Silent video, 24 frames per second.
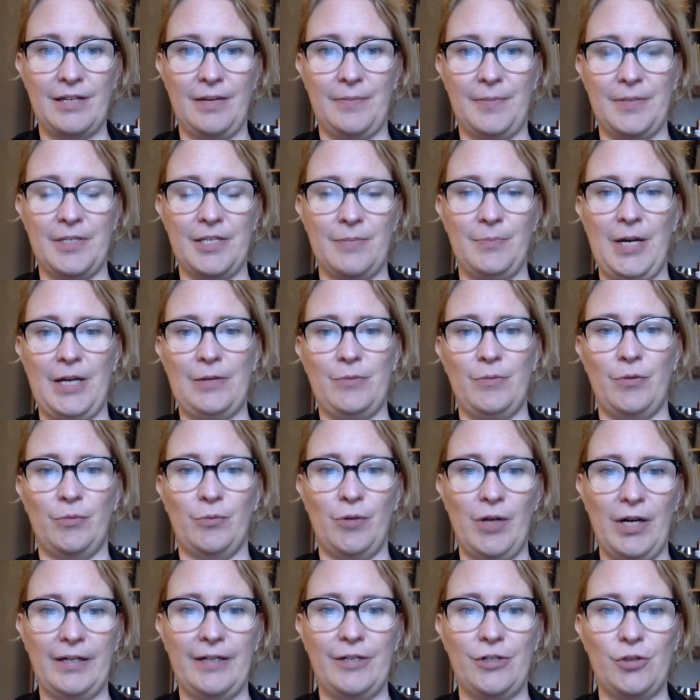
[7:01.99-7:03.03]
coming to mind with
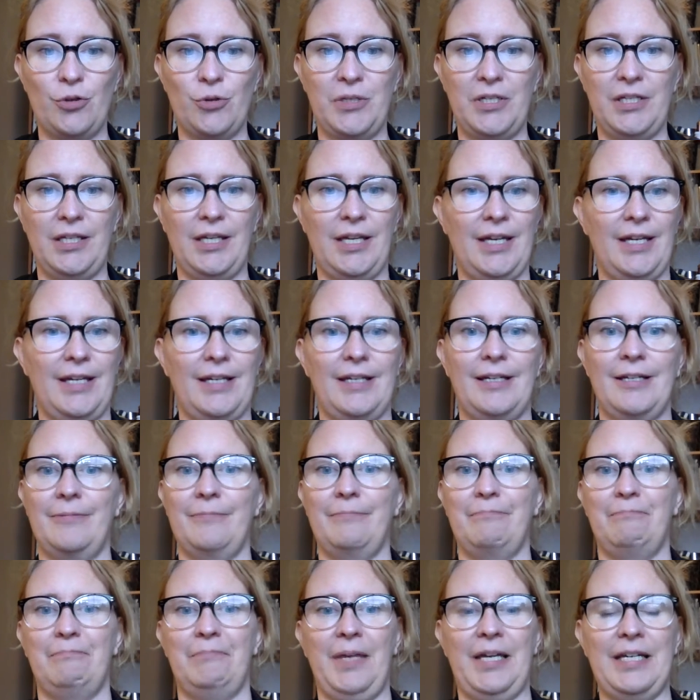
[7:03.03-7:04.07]
rocketry. Like,
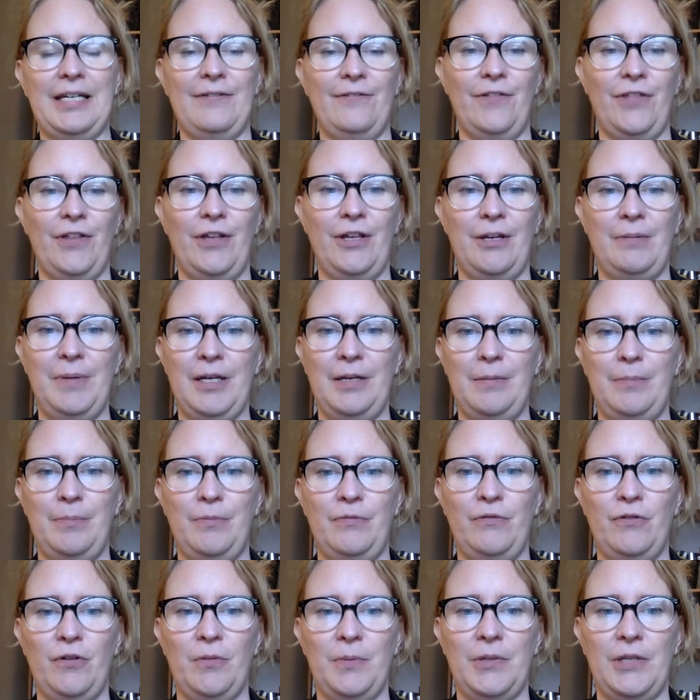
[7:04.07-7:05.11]
I never thought about it
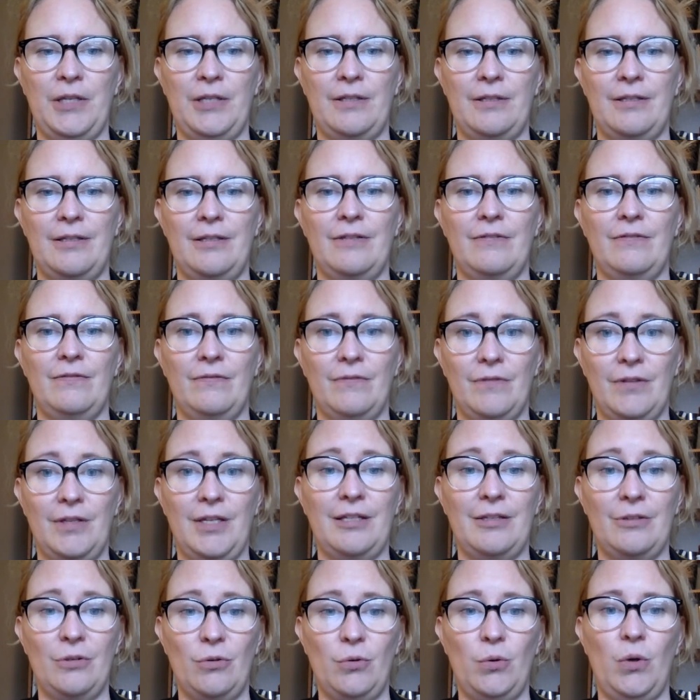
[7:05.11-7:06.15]
before, but that's
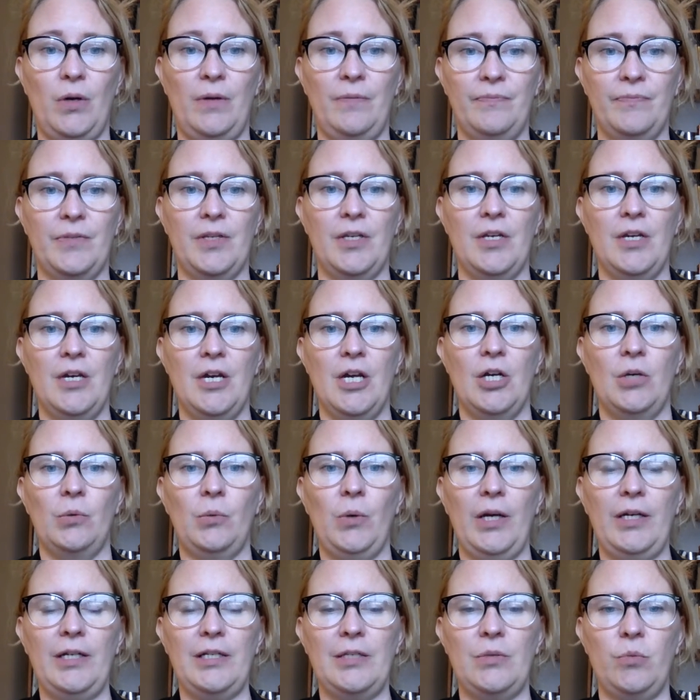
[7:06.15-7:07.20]
cool.
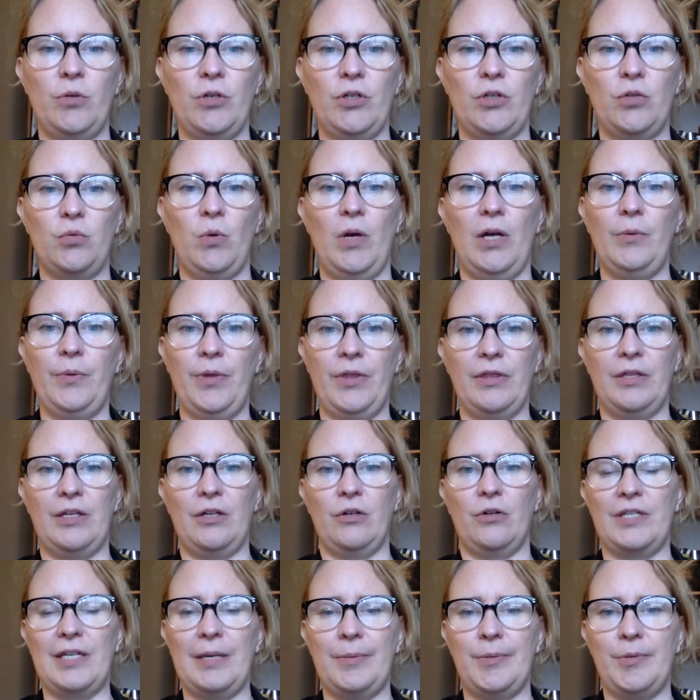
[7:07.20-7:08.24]
Rockets worked well within the
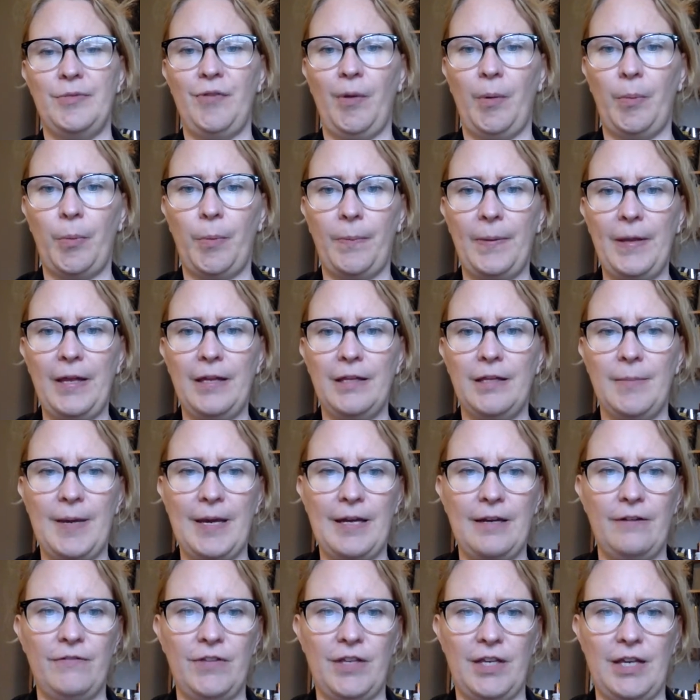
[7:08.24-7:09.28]
Earth's atmosphere, but propelling them
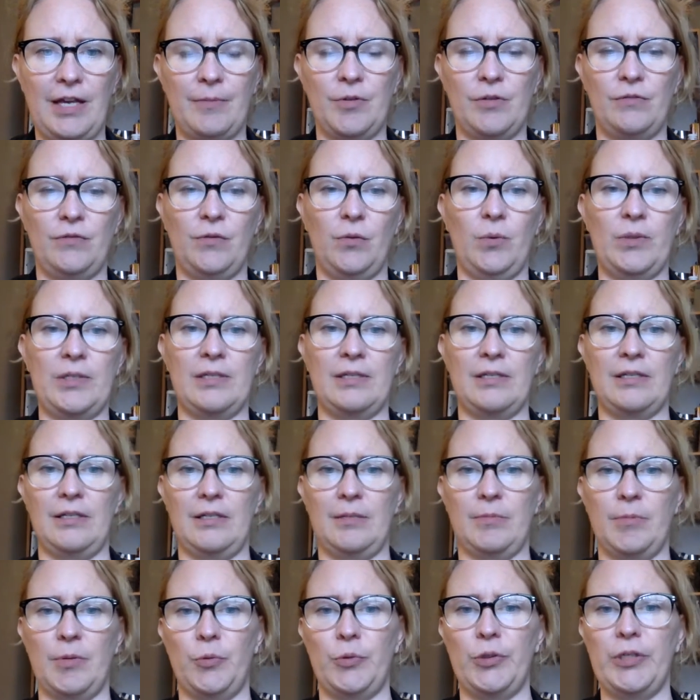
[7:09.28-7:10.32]
out of the atmosphere was and still
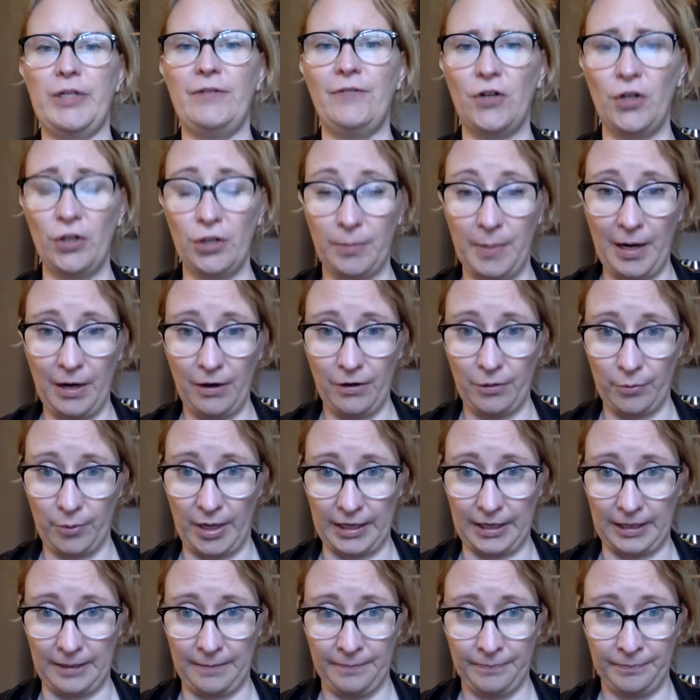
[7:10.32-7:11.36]
is much more difficult. The power of the
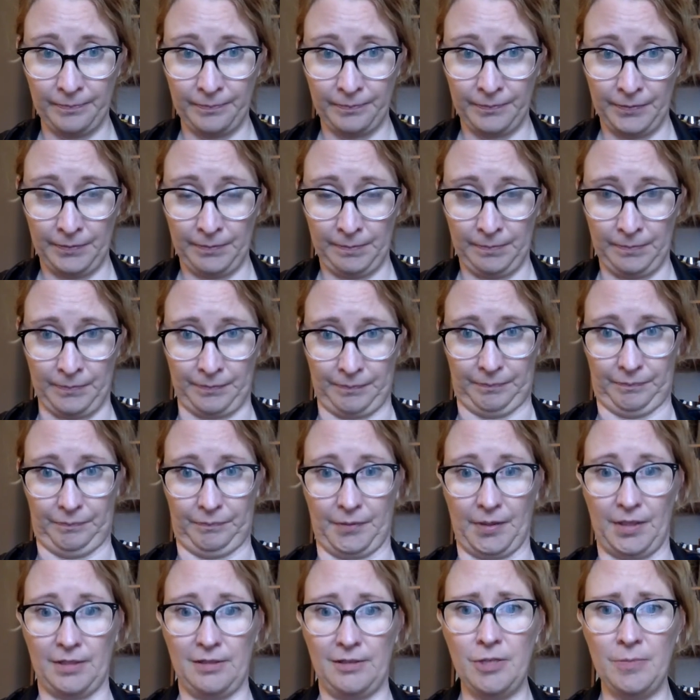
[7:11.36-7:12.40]
rocket,
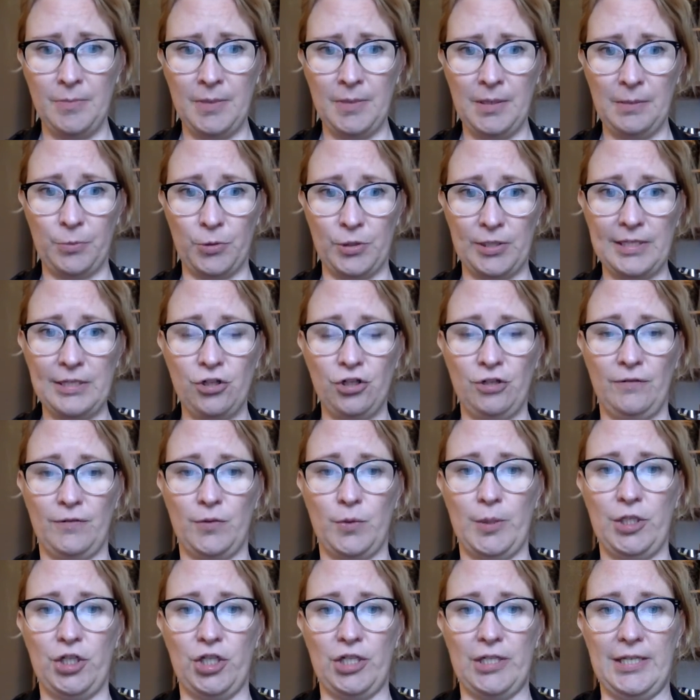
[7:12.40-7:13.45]
the precision of
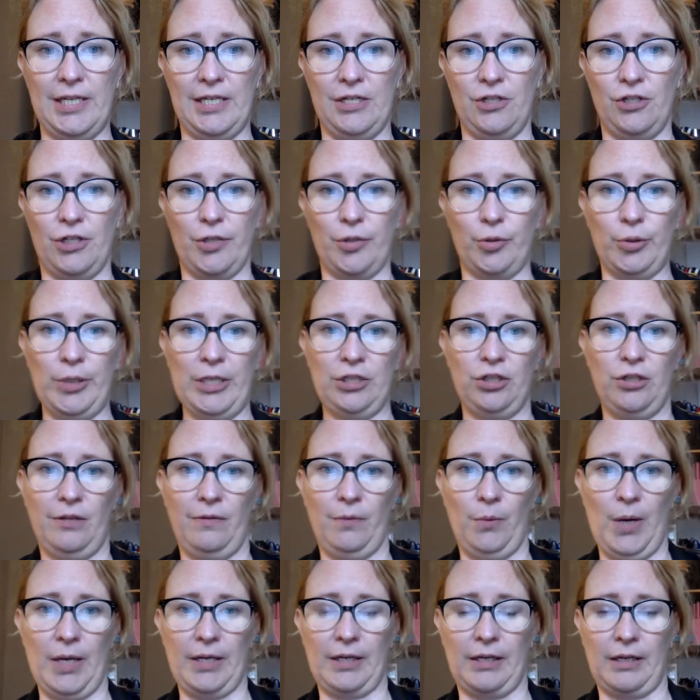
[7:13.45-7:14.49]
switching stages, the trajectory of
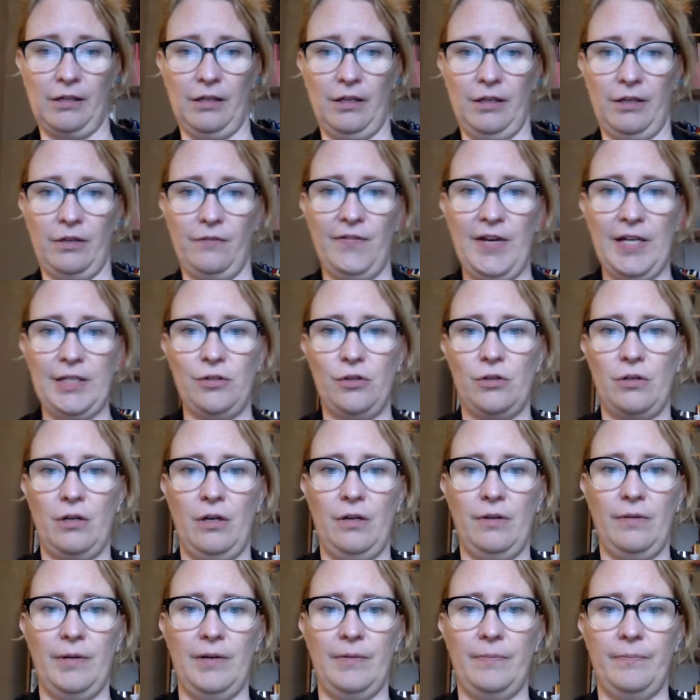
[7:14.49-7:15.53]
the rocket, and other factors
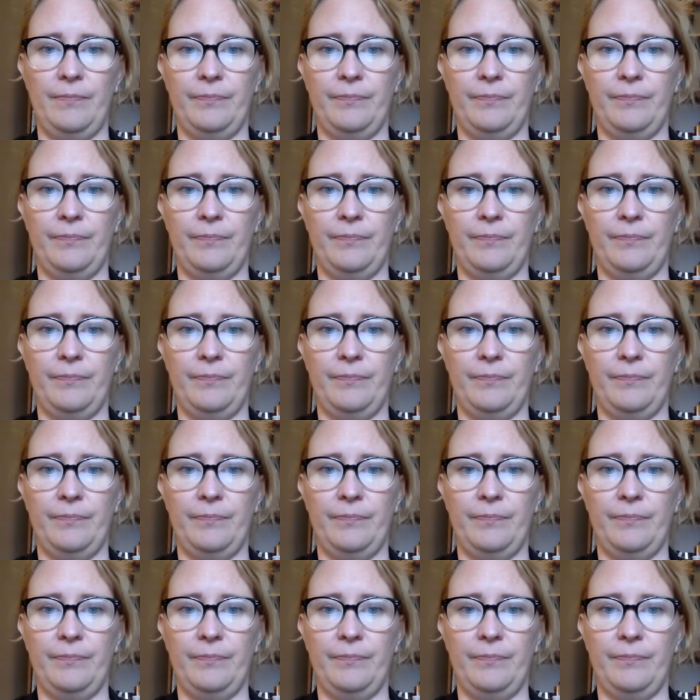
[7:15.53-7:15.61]
all